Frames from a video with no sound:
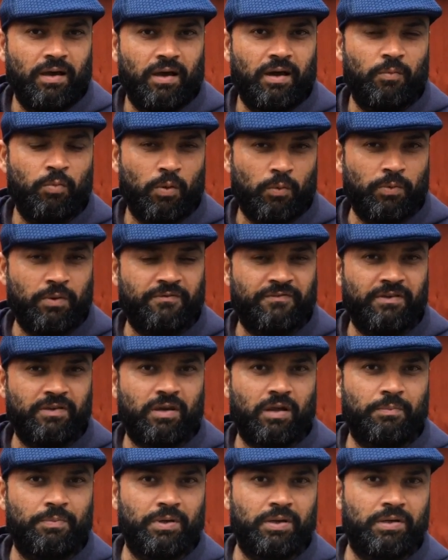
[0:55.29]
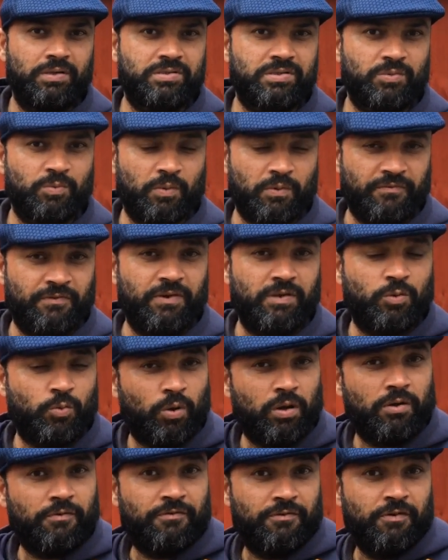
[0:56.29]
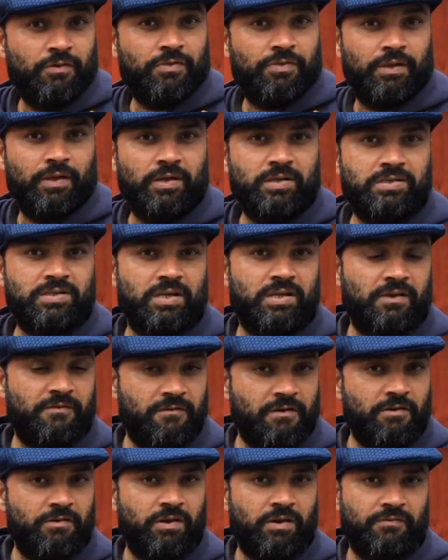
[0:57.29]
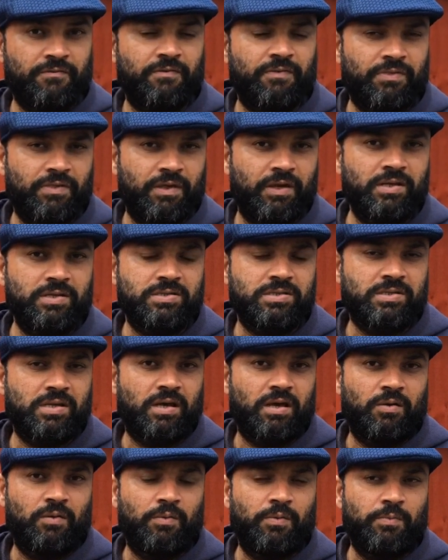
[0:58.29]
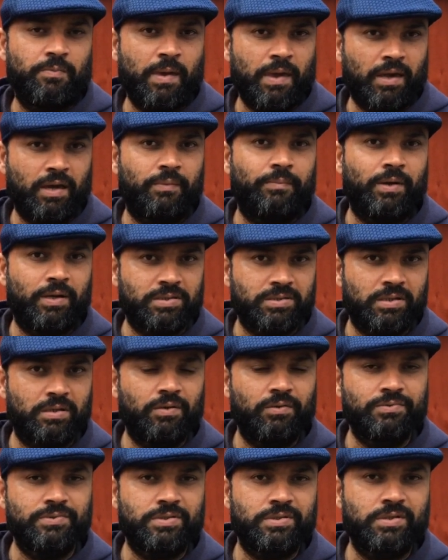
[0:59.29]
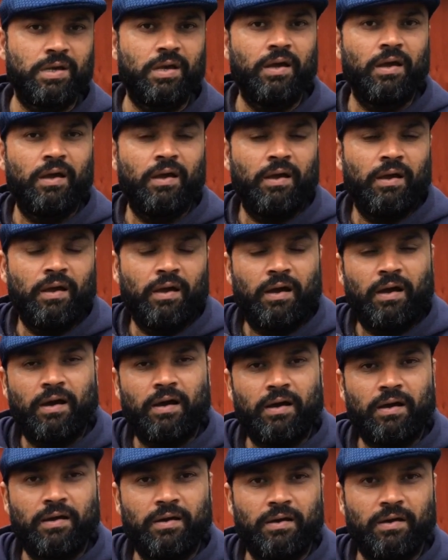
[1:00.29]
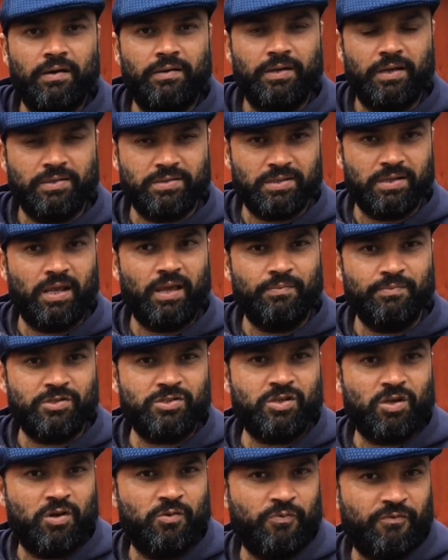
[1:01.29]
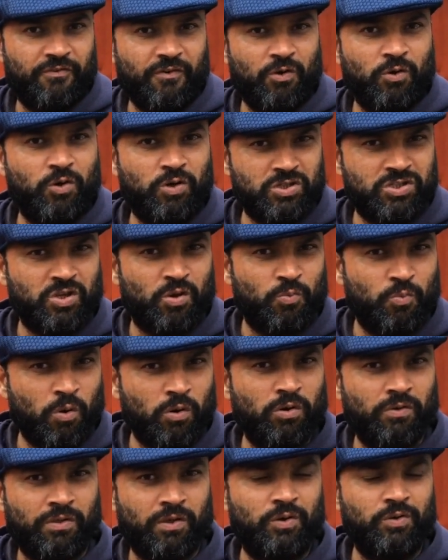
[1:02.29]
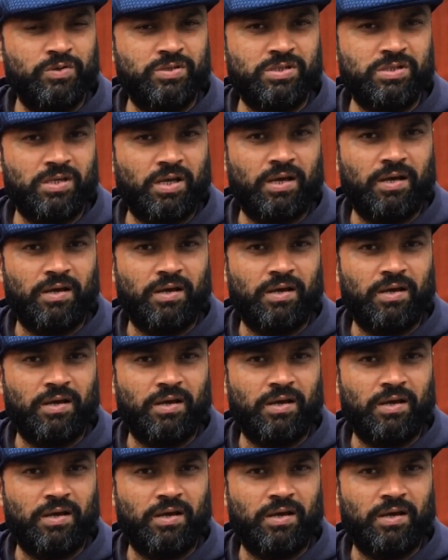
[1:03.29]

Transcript: uh, what we feed our birds. We feed quite a few things and they're very different things. Uh, we make them ourselves. Uh, now today I'm just going to focus on one of those.